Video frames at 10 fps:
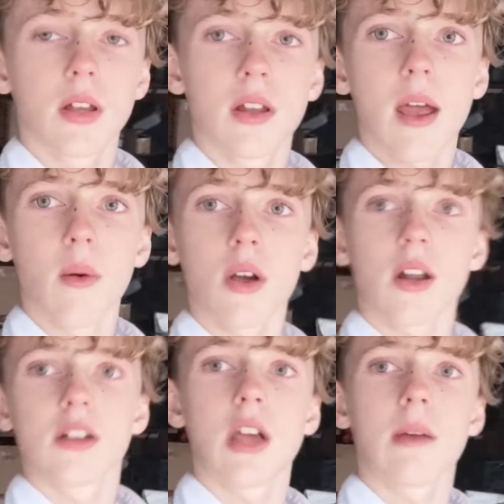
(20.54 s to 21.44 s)
Today we're
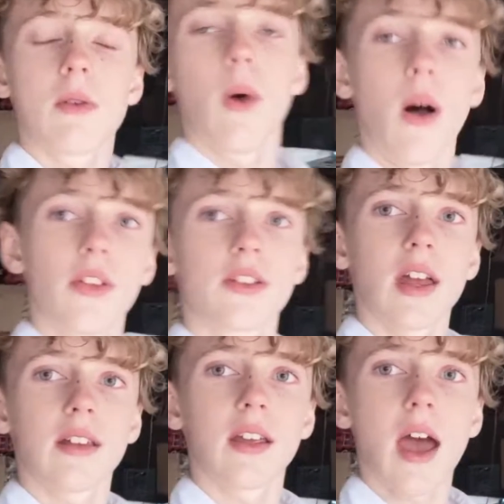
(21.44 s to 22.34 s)
gonna JB Weld this
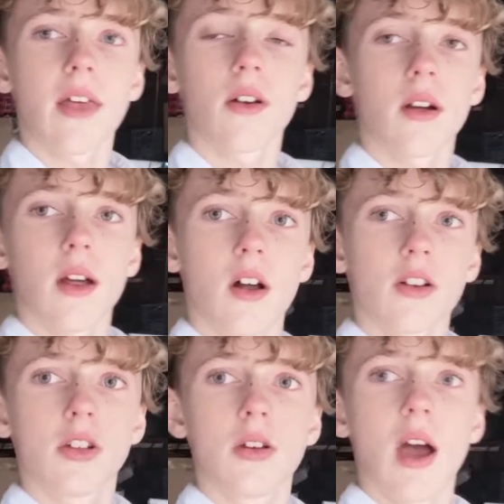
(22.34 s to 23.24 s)
thing together and I'll
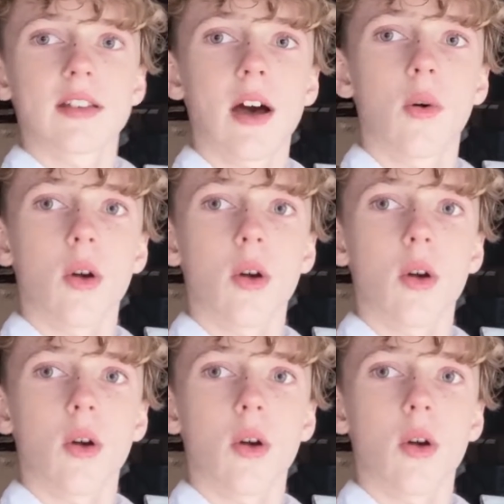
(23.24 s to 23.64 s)
show you guys how it